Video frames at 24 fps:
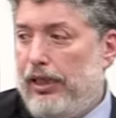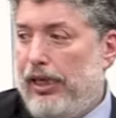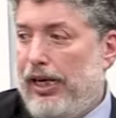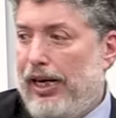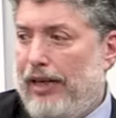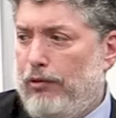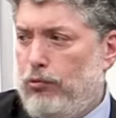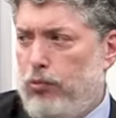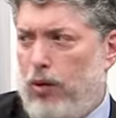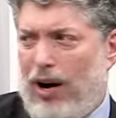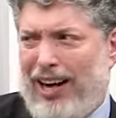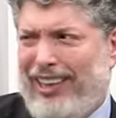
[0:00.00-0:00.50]

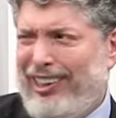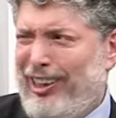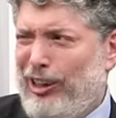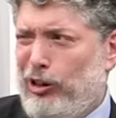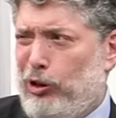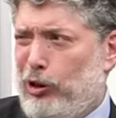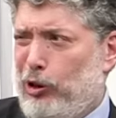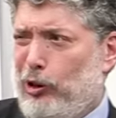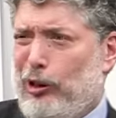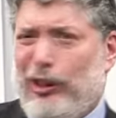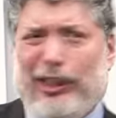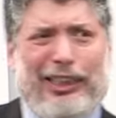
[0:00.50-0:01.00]
And why are the
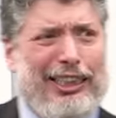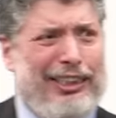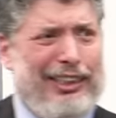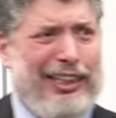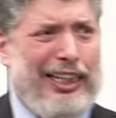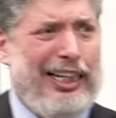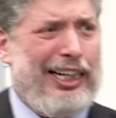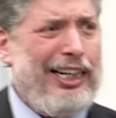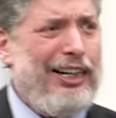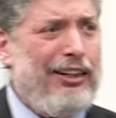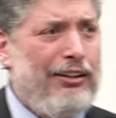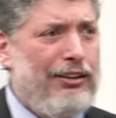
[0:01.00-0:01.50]
Jews still
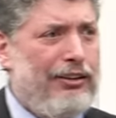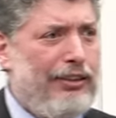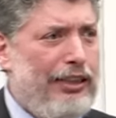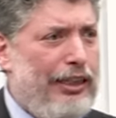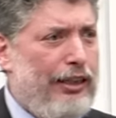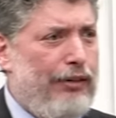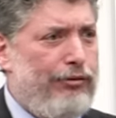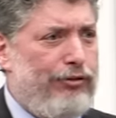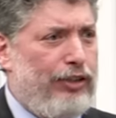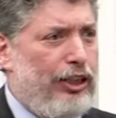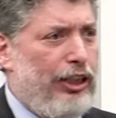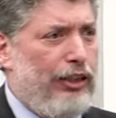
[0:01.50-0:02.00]
here
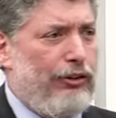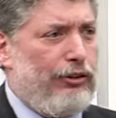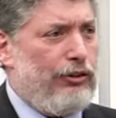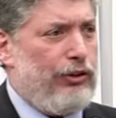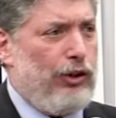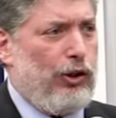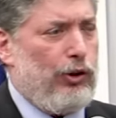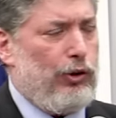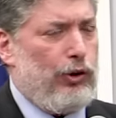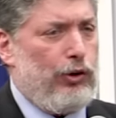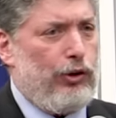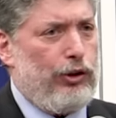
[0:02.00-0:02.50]
if they're
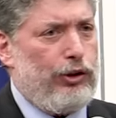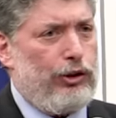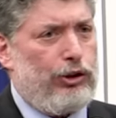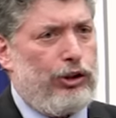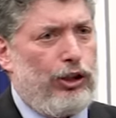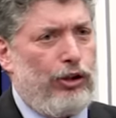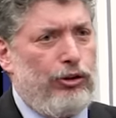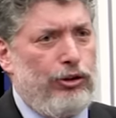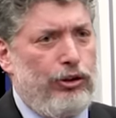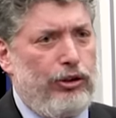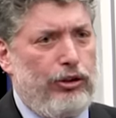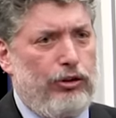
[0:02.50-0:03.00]
no longer
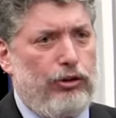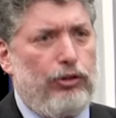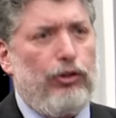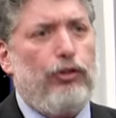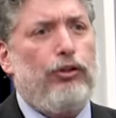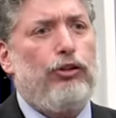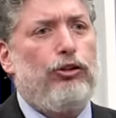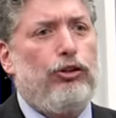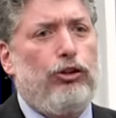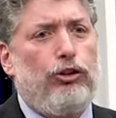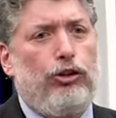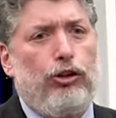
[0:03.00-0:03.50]
chosen? So
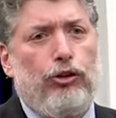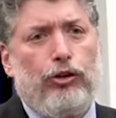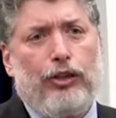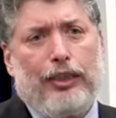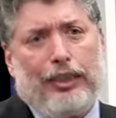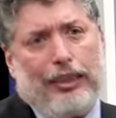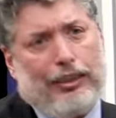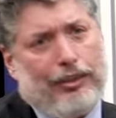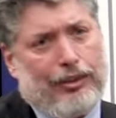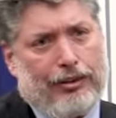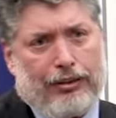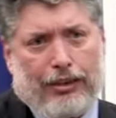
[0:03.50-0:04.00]
the Jews,
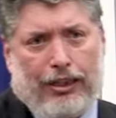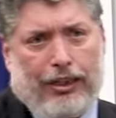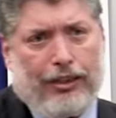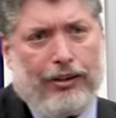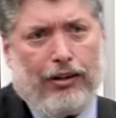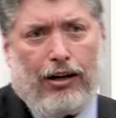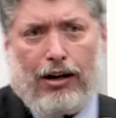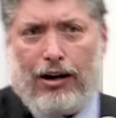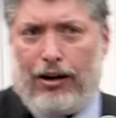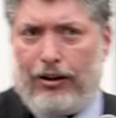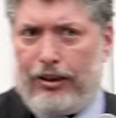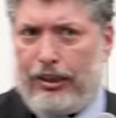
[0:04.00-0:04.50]
he said,
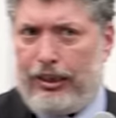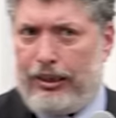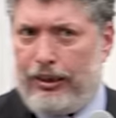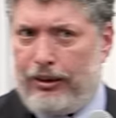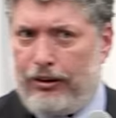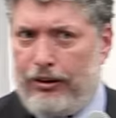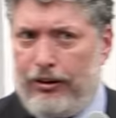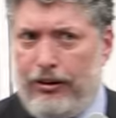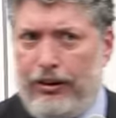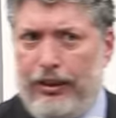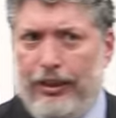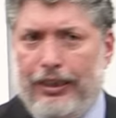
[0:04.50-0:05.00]
are
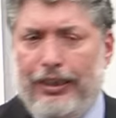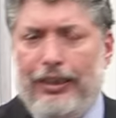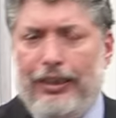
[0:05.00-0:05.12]
here